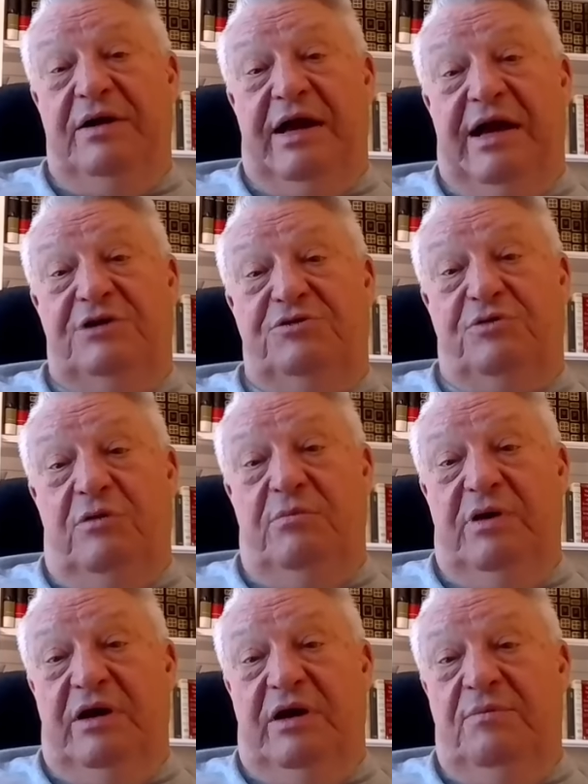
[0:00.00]
by
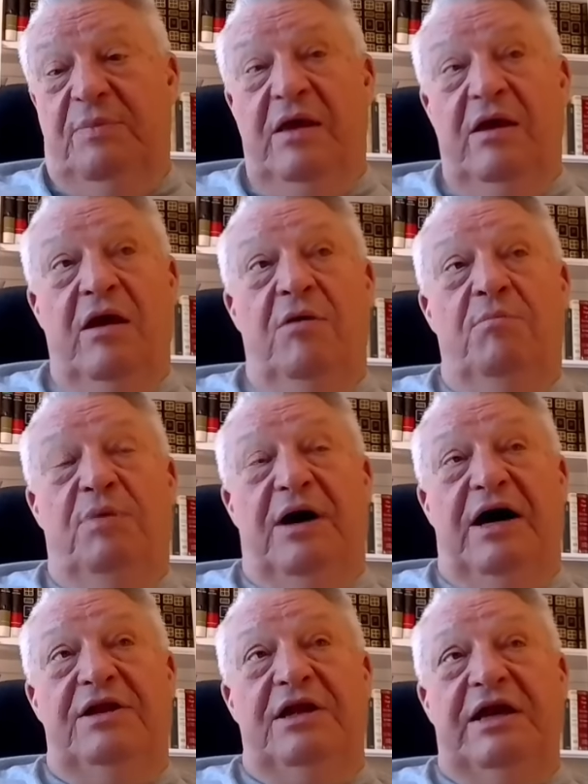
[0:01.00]
natural men,
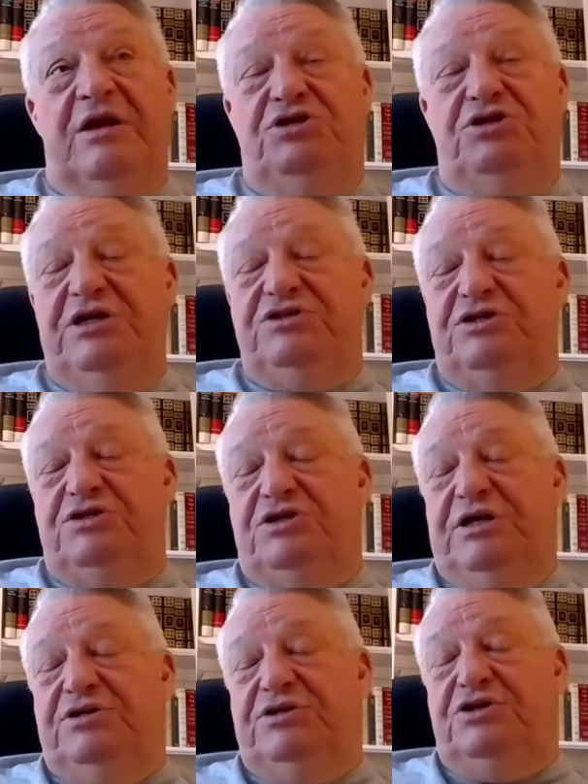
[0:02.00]
but Jesus
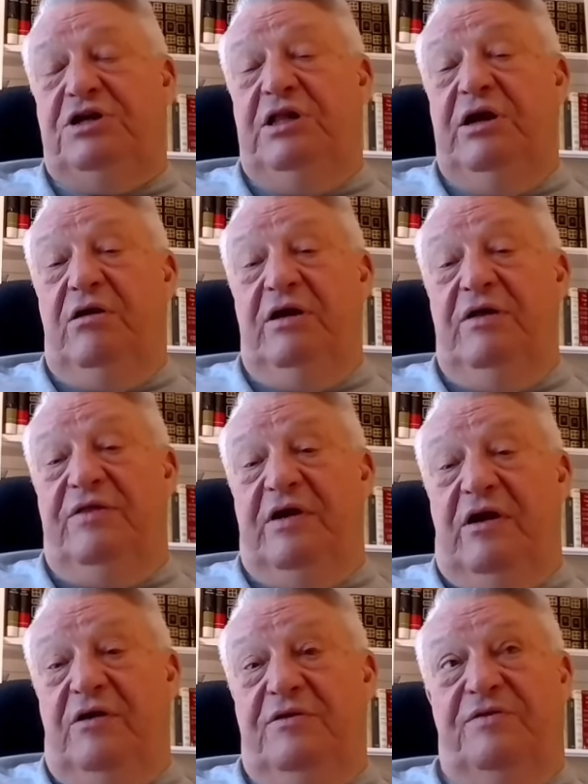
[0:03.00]
teaches clearly
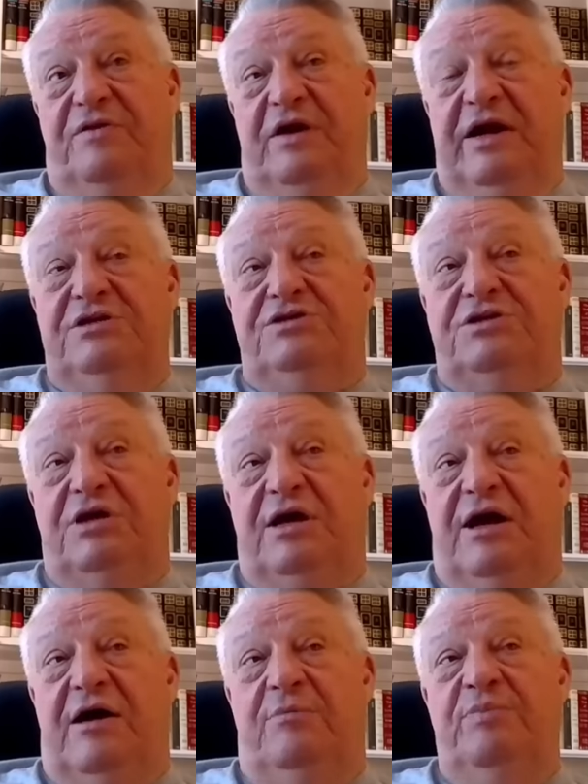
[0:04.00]
there that the age to
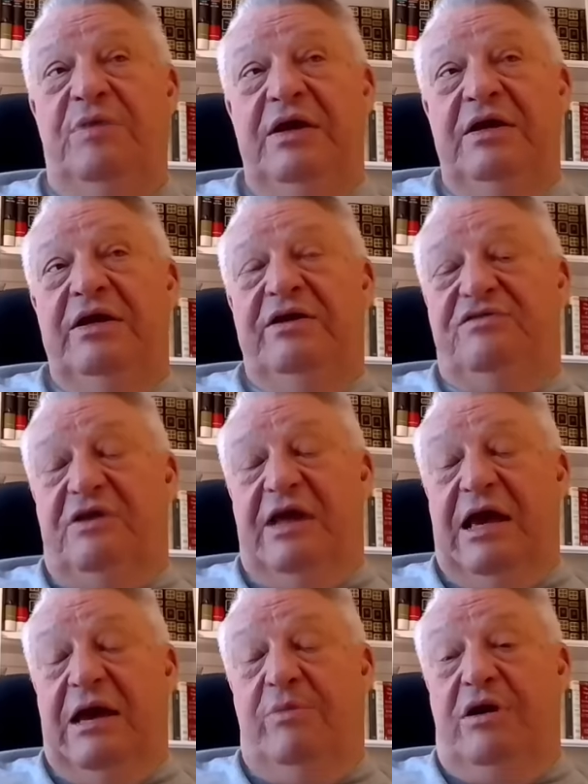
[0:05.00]
come is
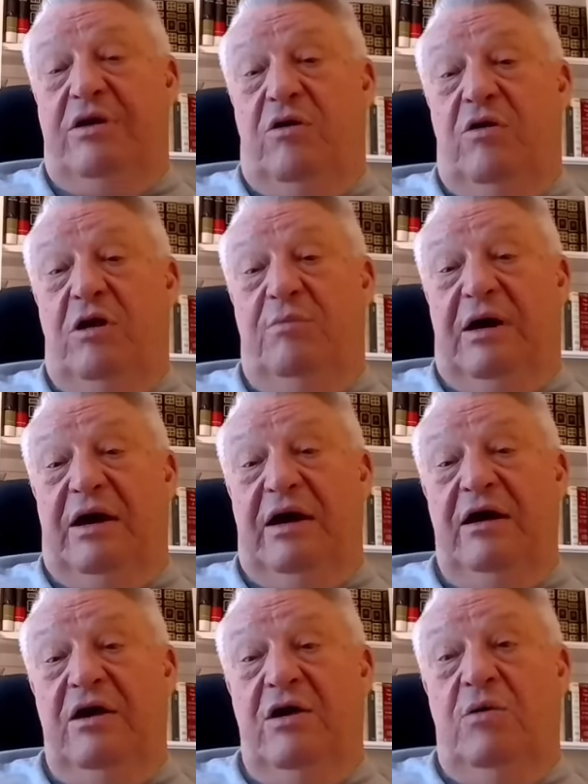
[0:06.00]
inhabited only
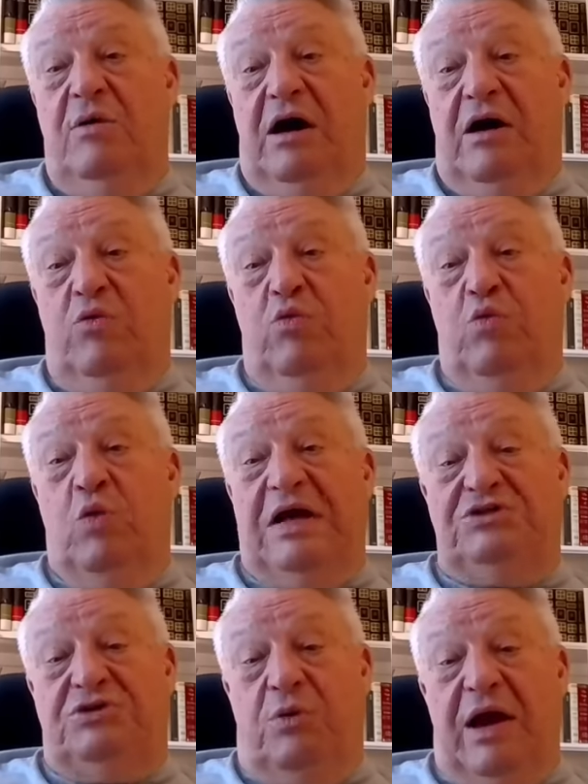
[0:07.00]
by
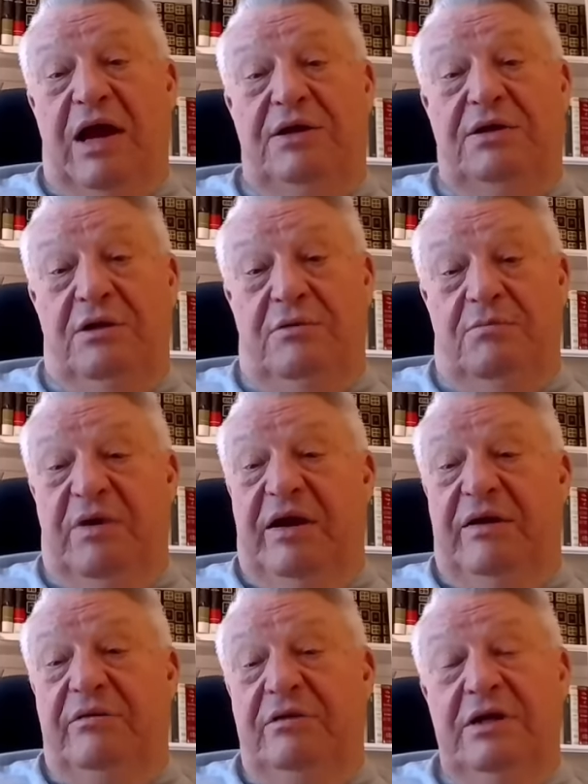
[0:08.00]
resurrected
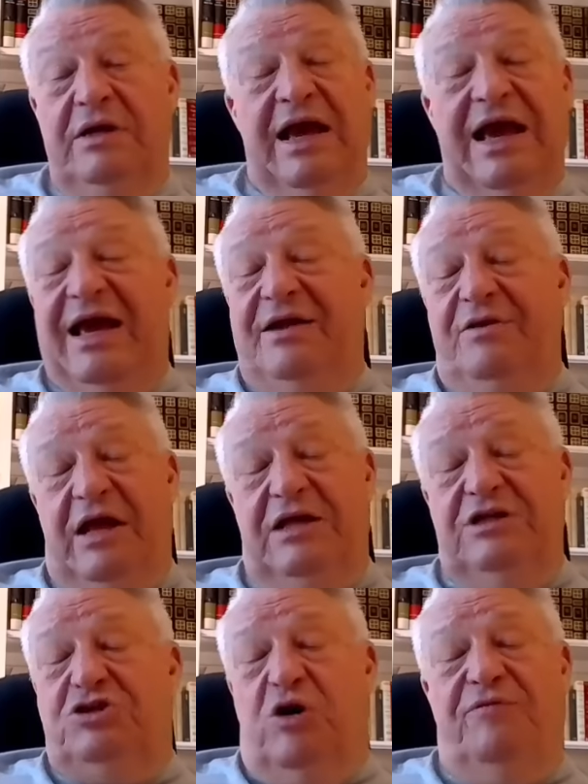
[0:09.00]
men.
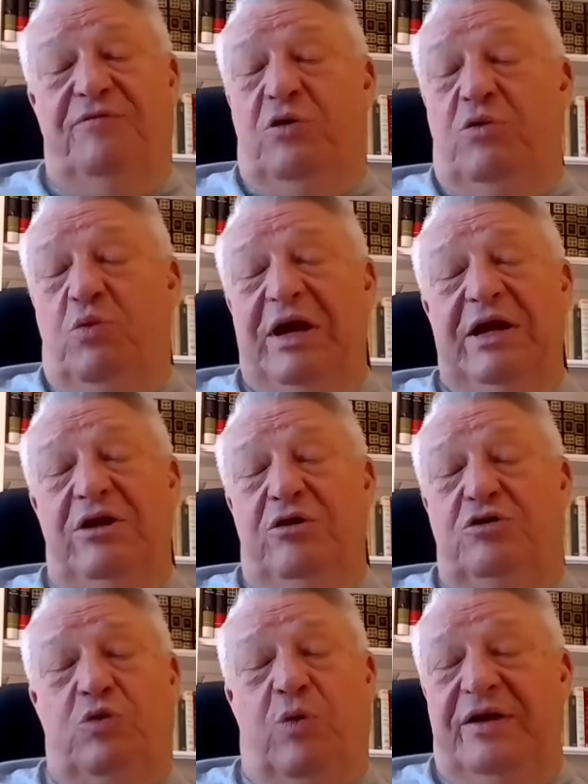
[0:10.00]
And so if you read
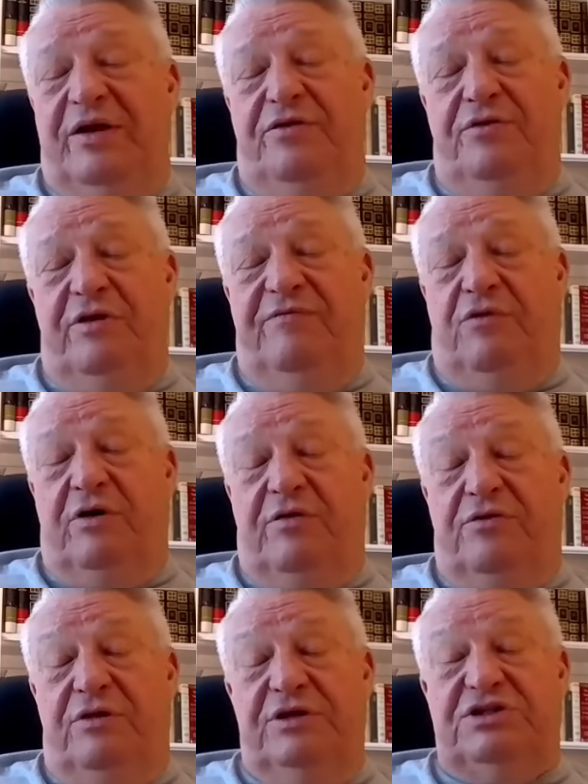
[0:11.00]
Luke 20, 34
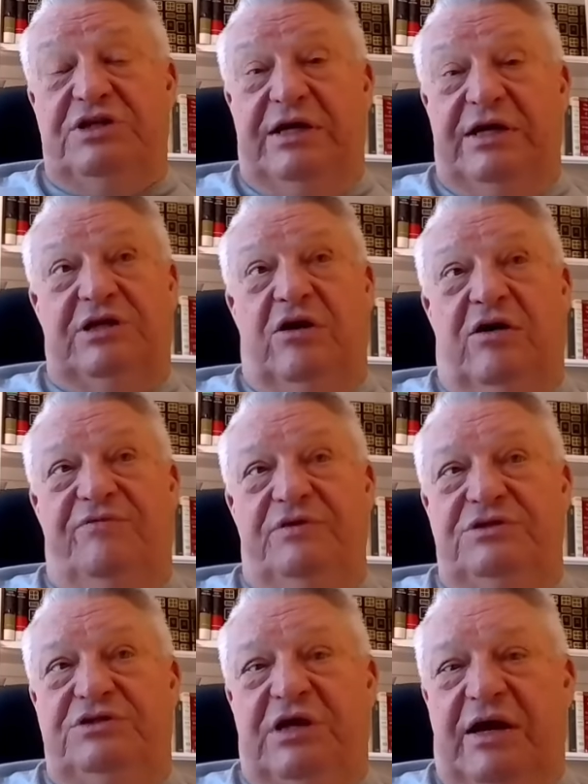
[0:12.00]
to 36, I
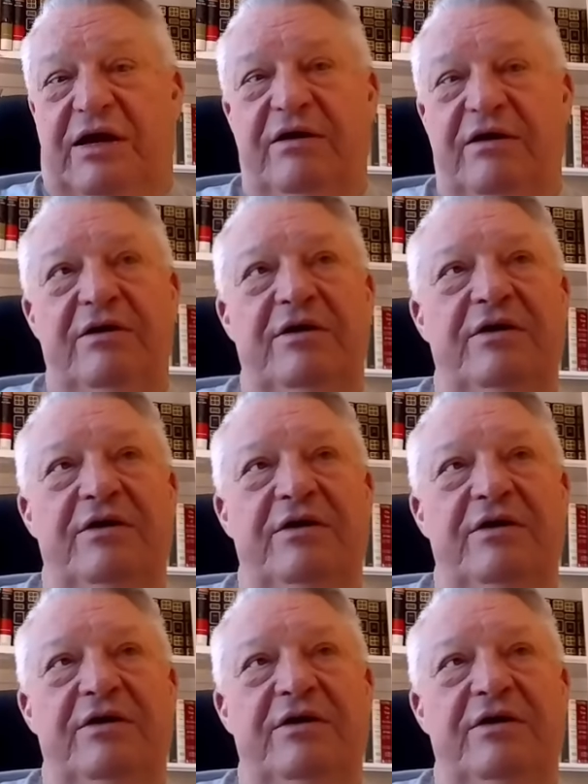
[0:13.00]
often say